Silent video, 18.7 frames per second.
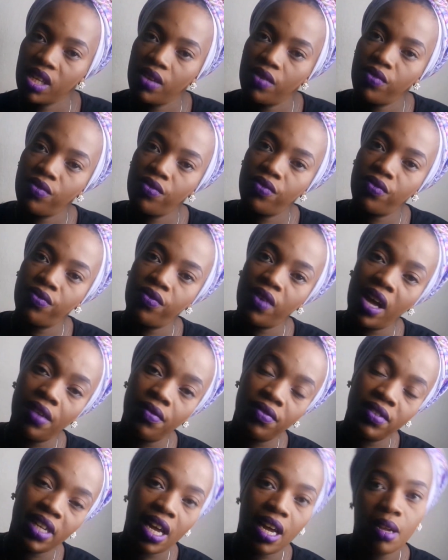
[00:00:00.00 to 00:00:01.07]

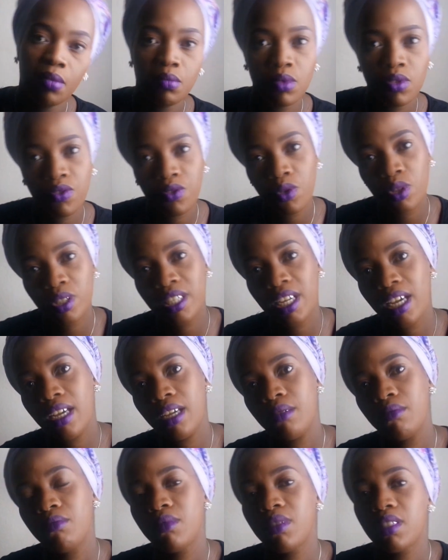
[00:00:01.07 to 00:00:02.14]
5 times, 4
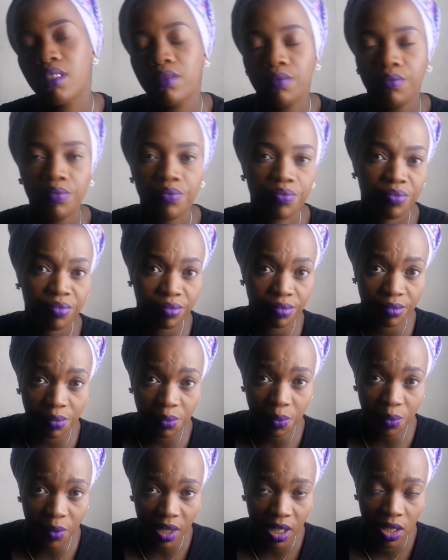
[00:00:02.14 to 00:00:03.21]
times
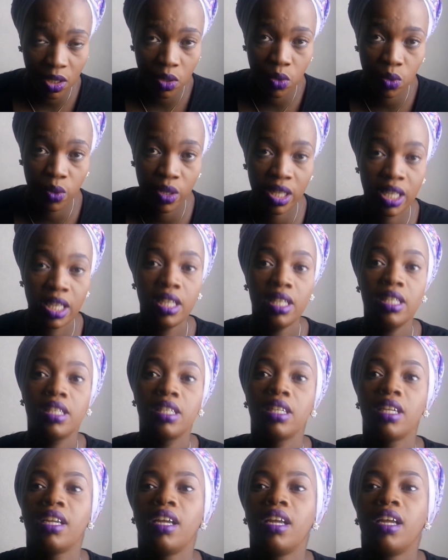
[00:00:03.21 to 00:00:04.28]
to eat,
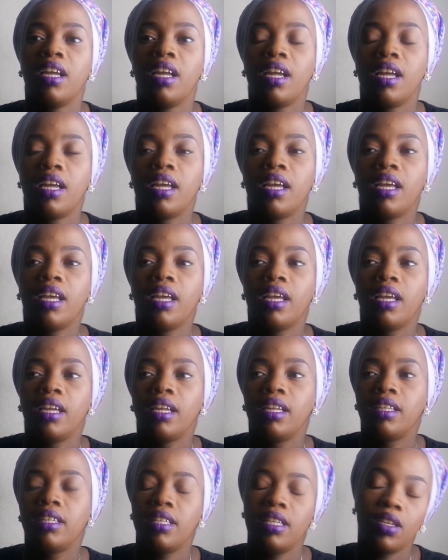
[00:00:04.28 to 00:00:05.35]

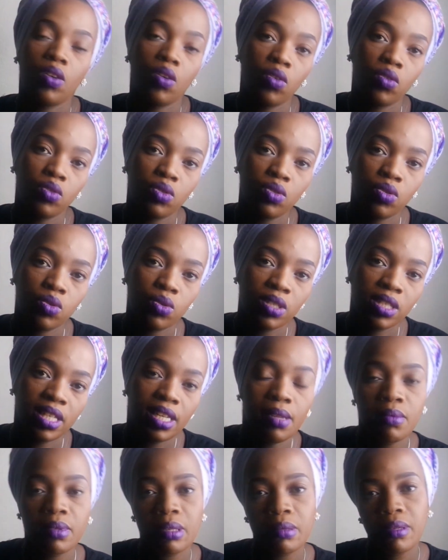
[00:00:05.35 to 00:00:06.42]
and he goes to
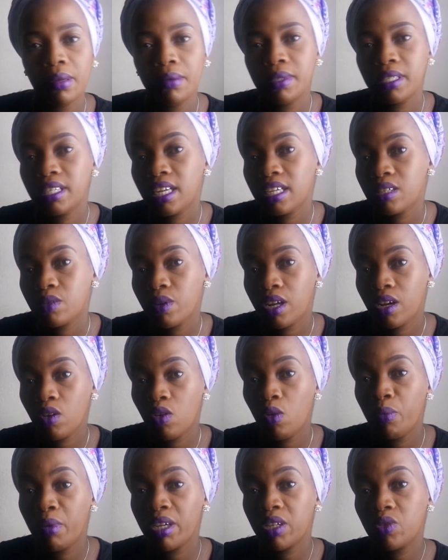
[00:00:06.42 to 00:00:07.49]
sleep. Sometimes he doesn't want to
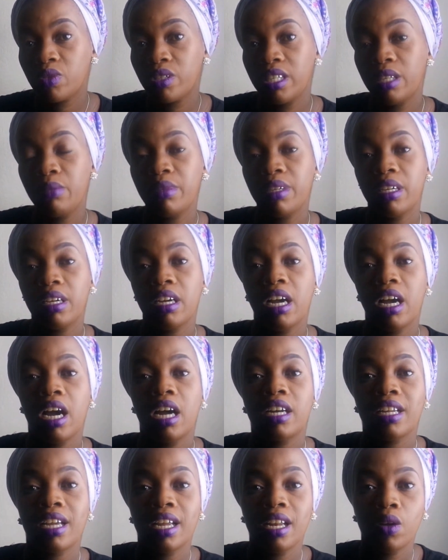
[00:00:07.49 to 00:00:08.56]
go back to sleep
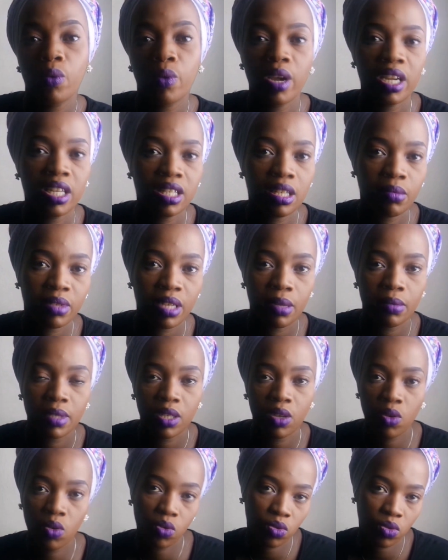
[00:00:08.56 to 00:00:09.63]
right away. Sometimes he
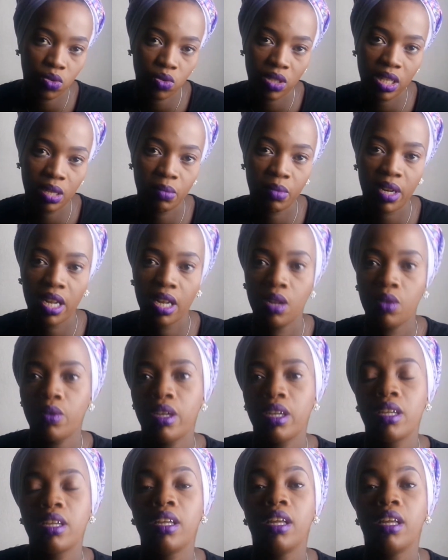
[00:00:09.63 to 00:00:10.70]
goes to sleep right away.